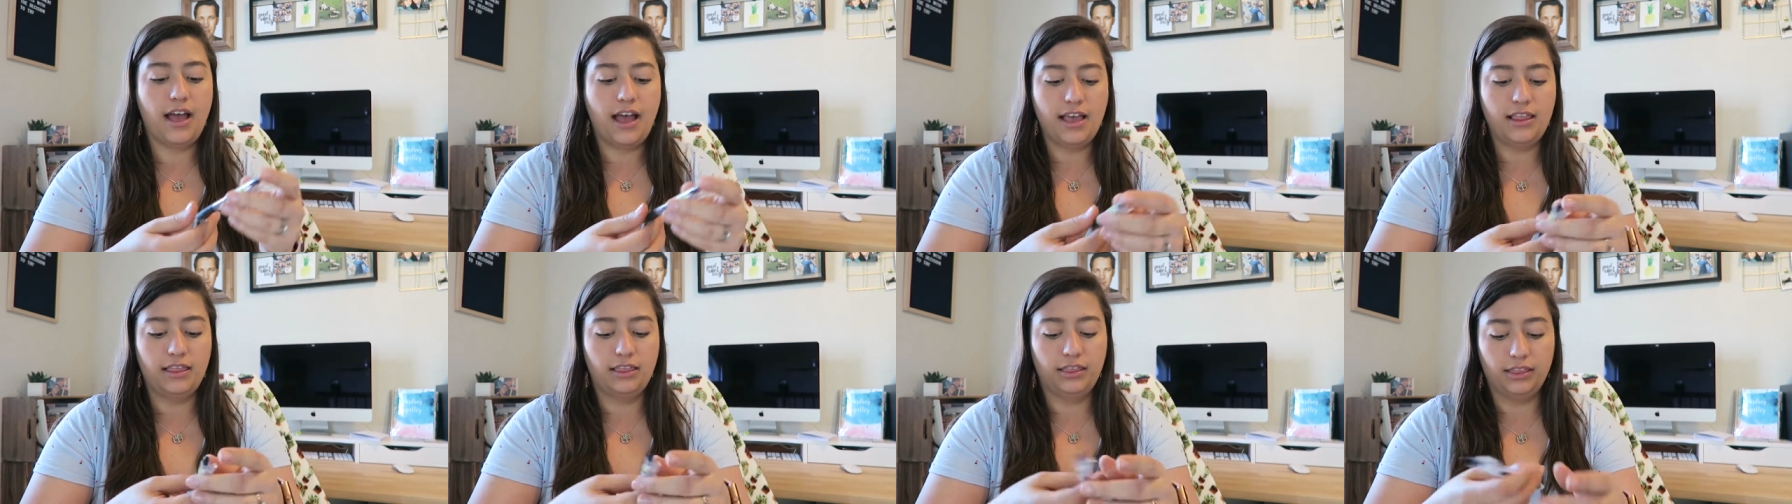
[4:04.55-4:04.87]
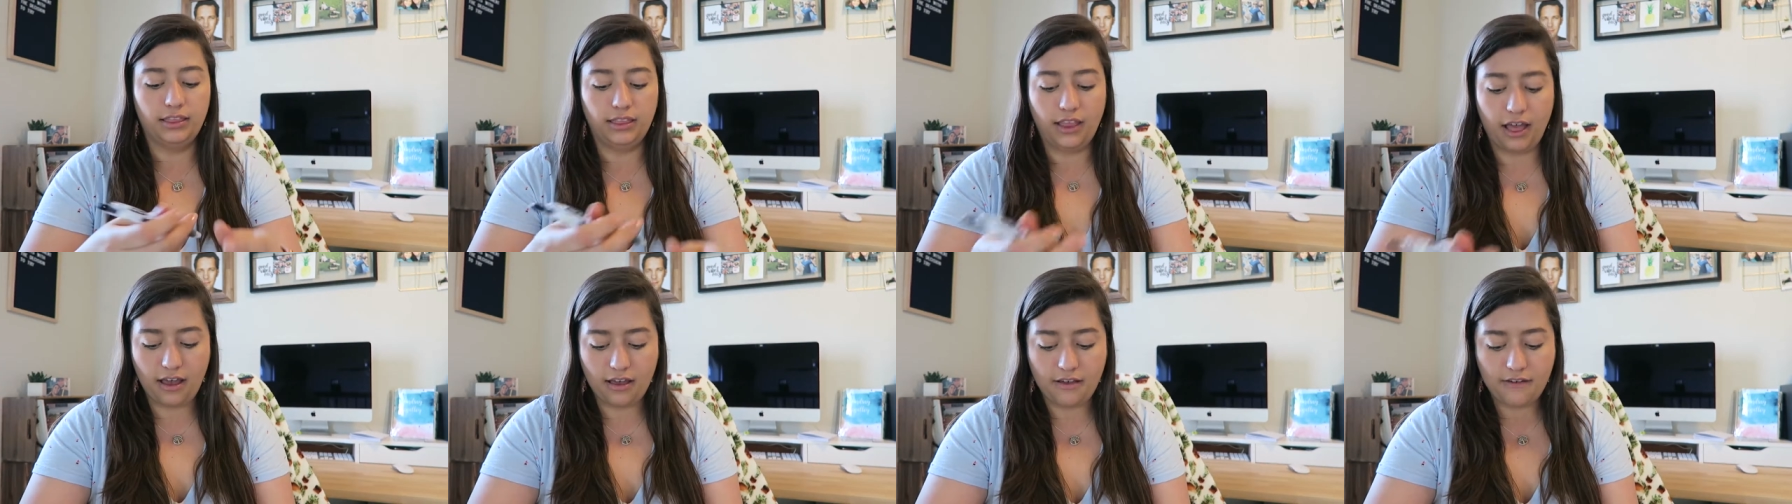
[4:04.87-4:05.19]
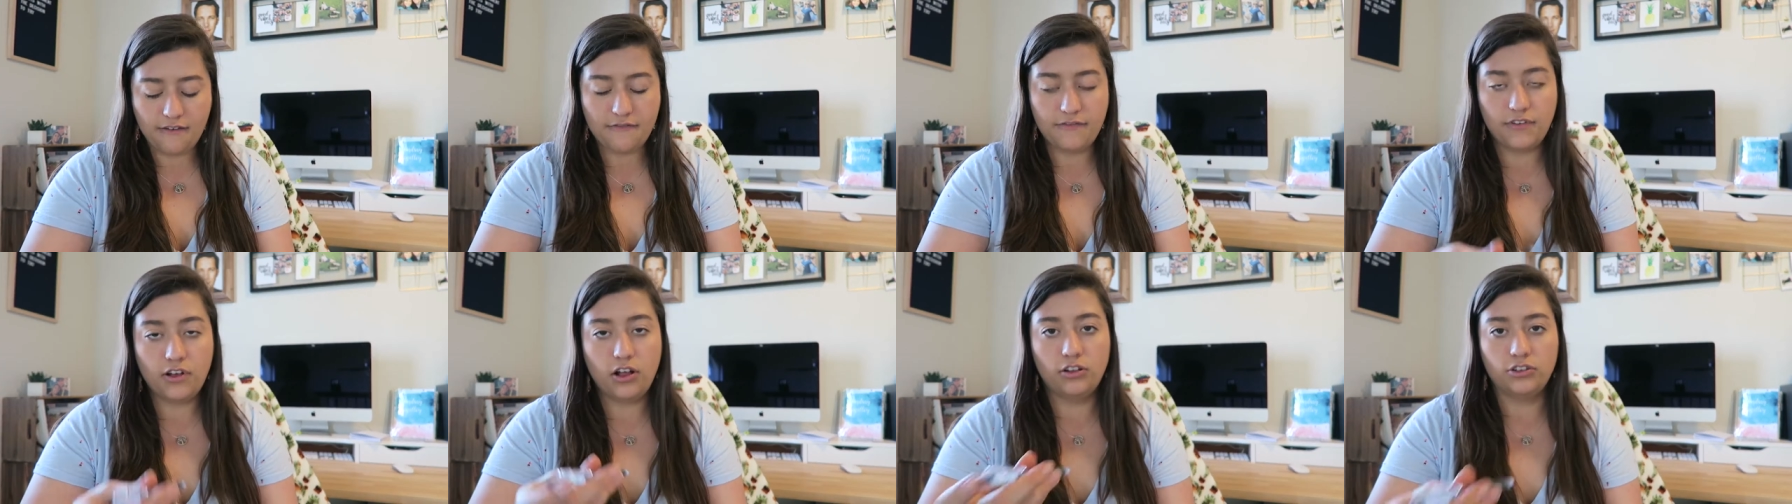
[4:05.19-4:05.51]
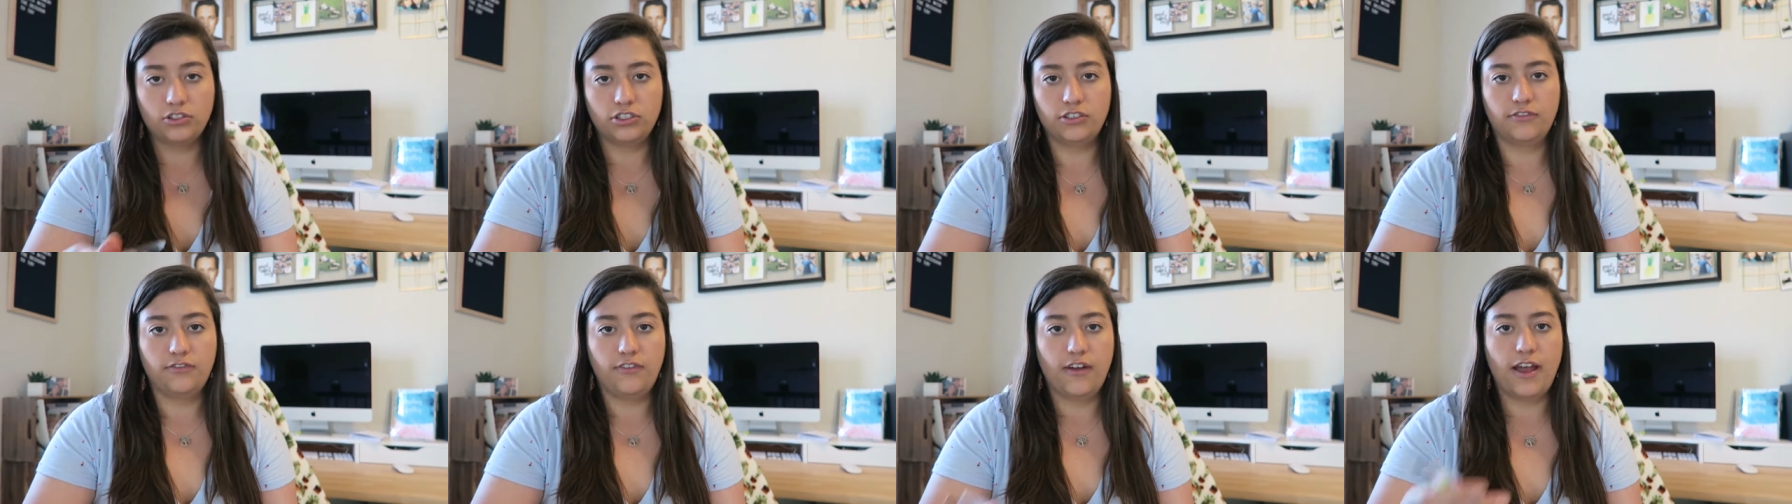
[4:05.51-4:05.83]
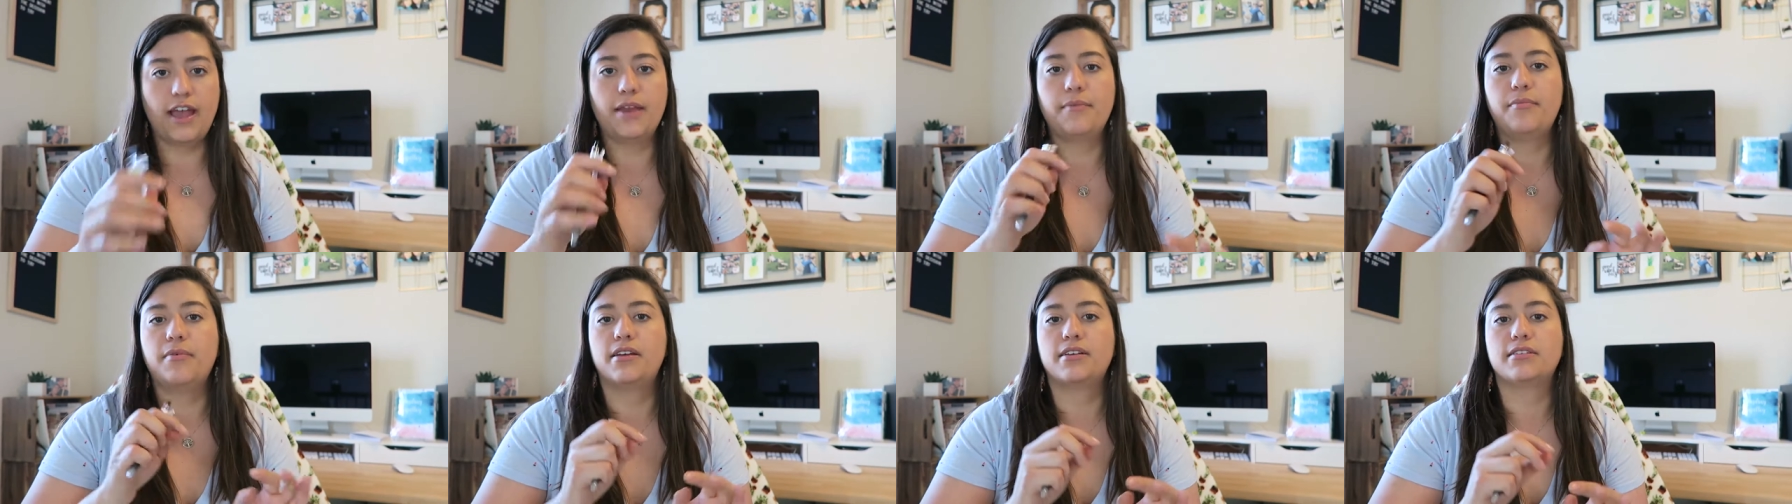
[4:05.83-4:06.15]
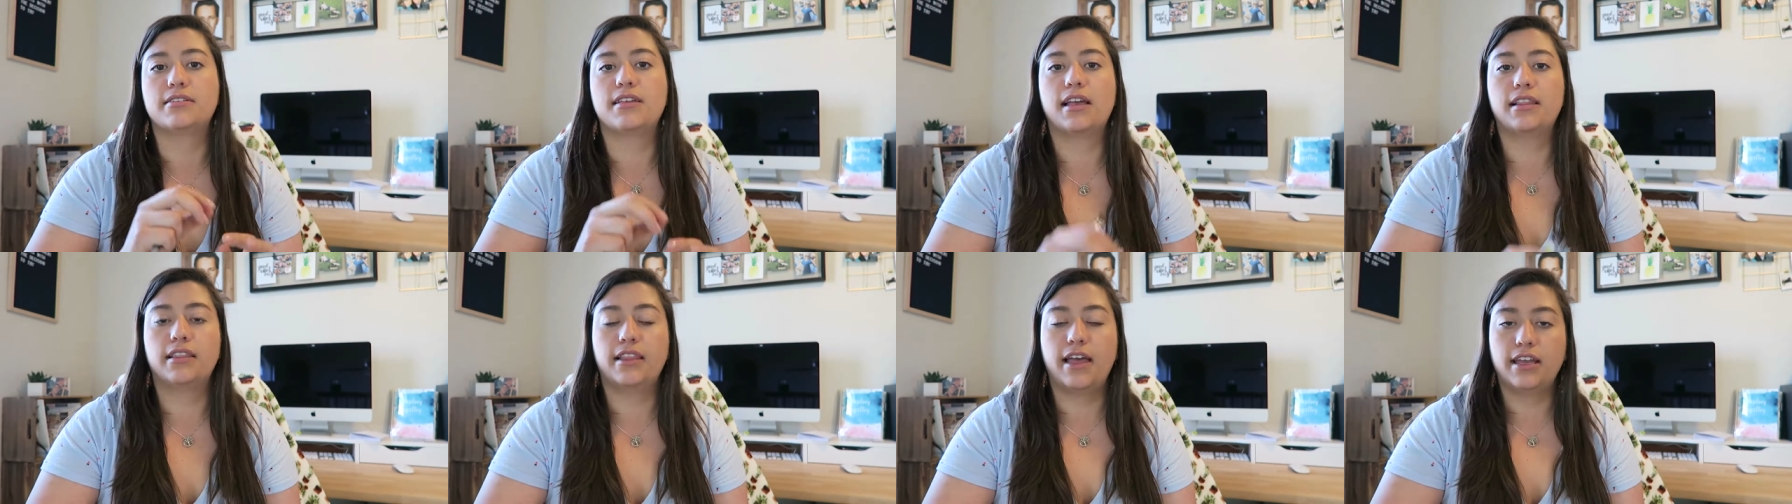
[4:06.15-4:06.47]
I love ultra fine
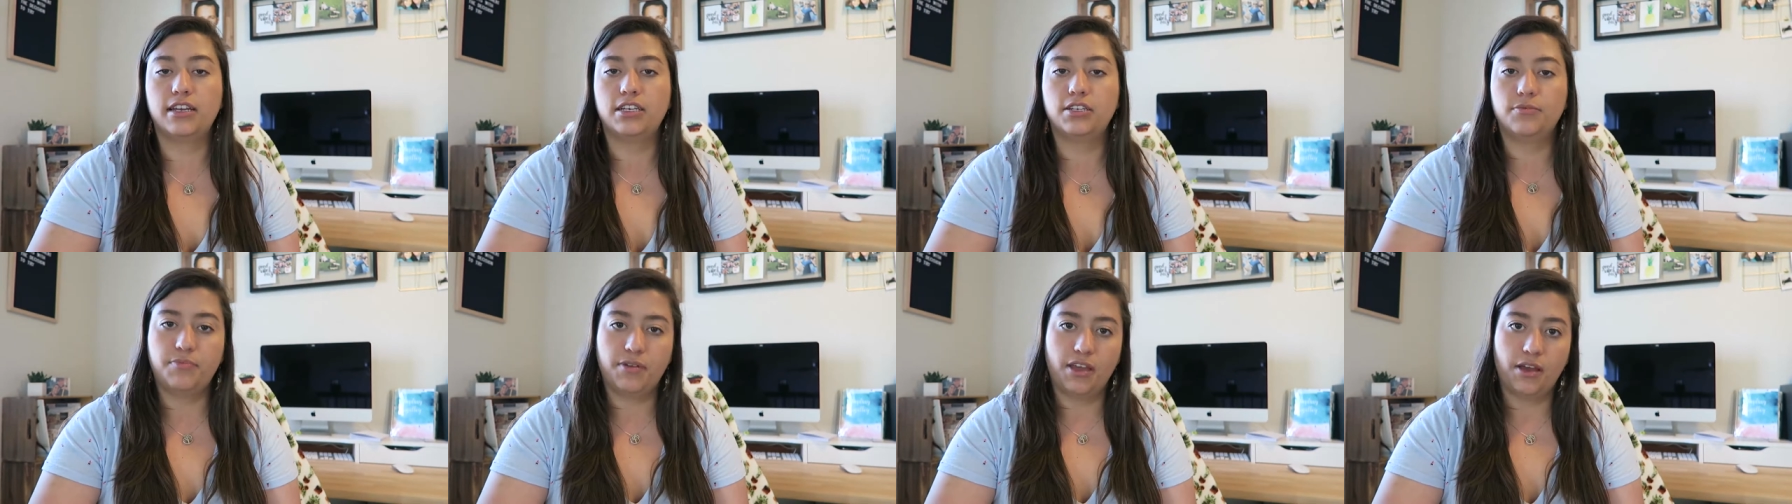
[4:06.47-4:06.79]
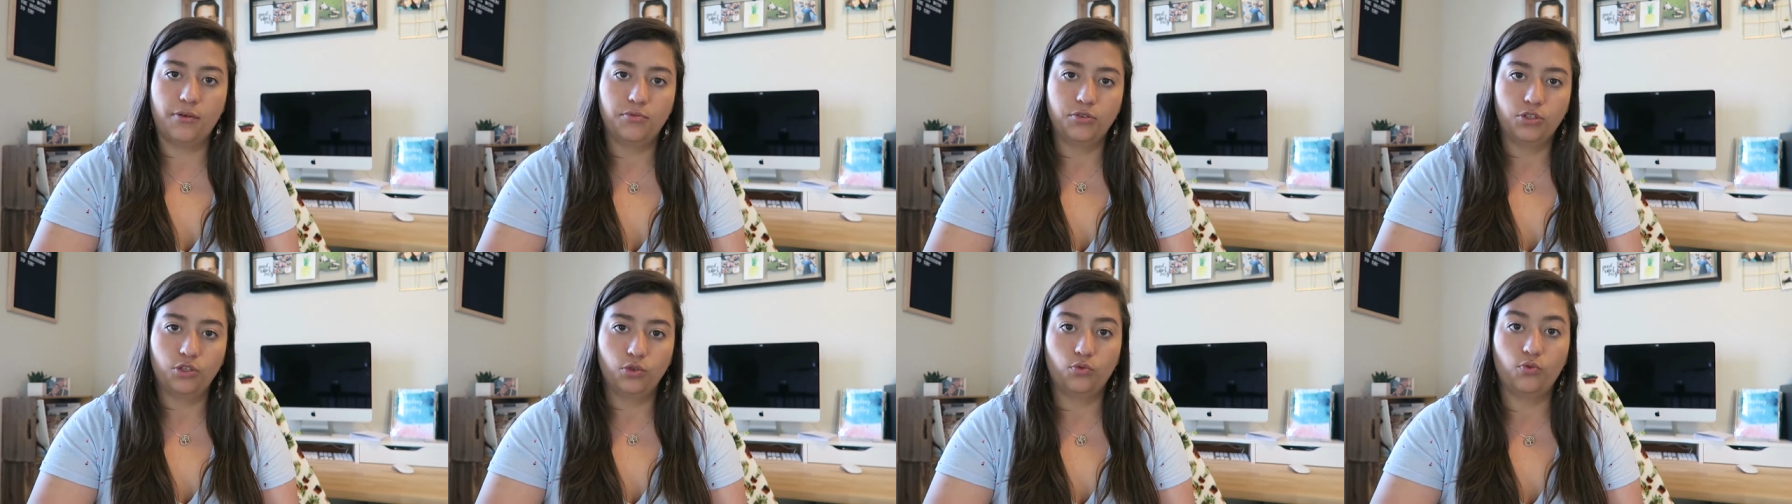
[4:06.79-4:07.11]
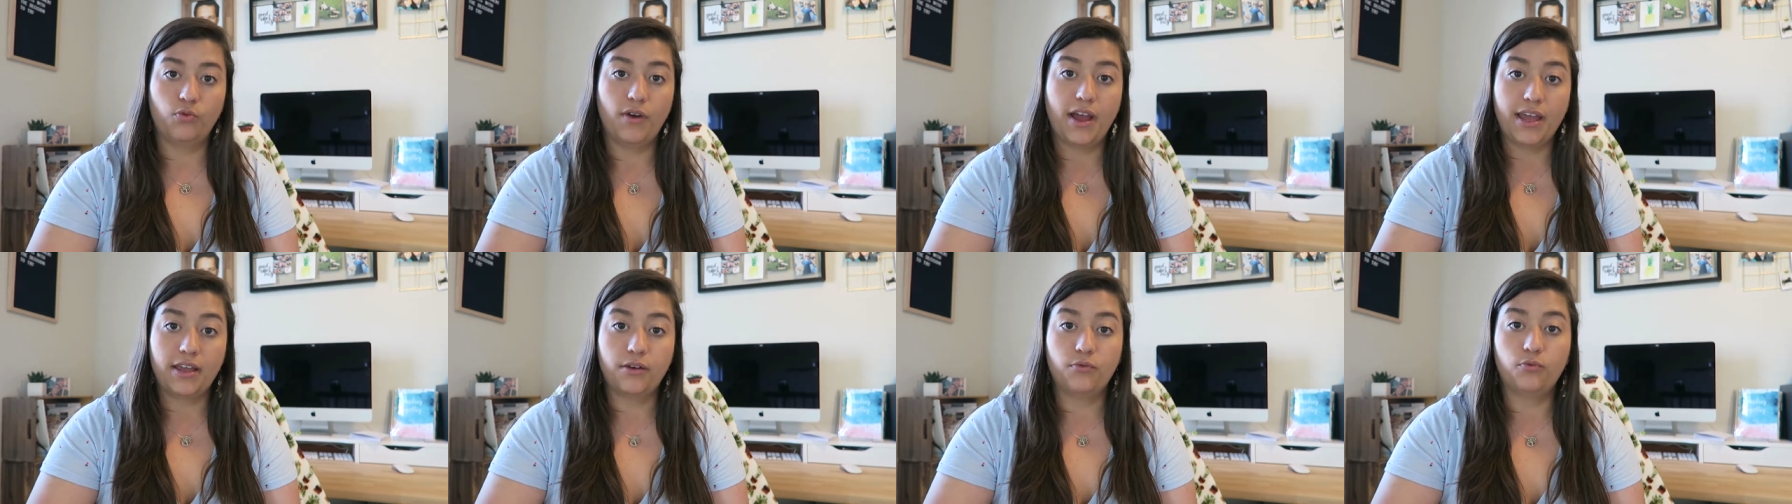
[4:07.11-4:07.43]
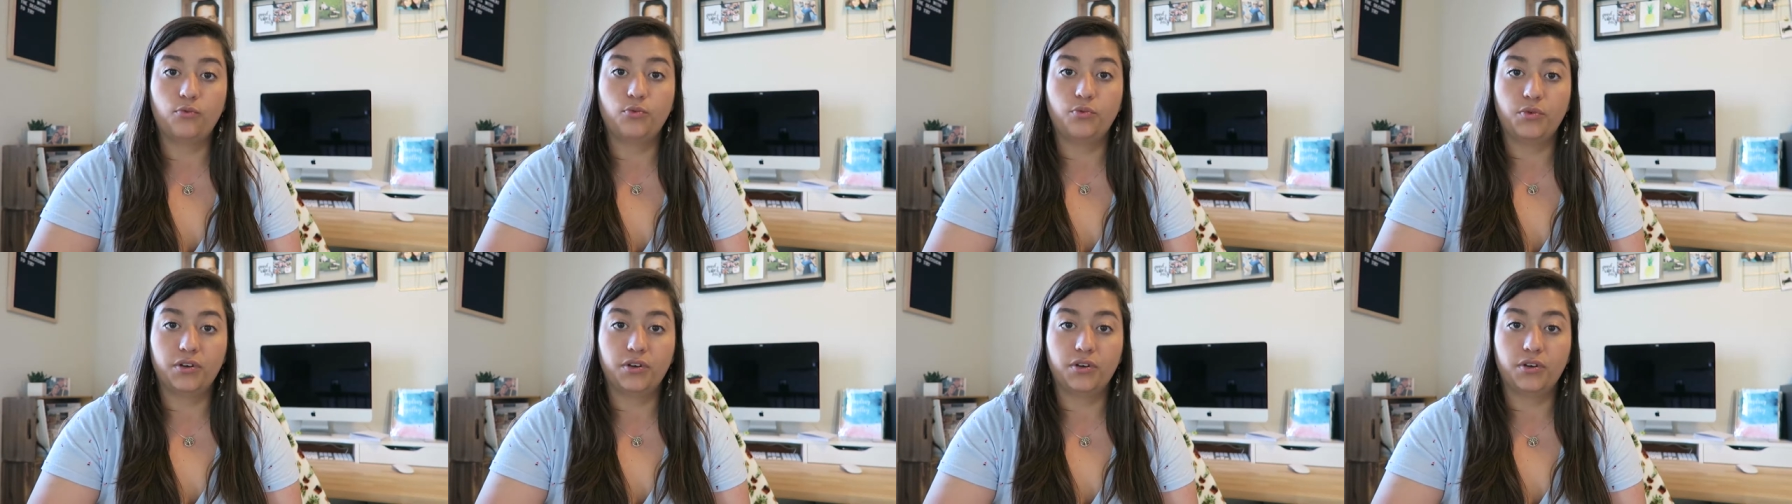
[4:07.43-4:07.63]
because I like to be able to write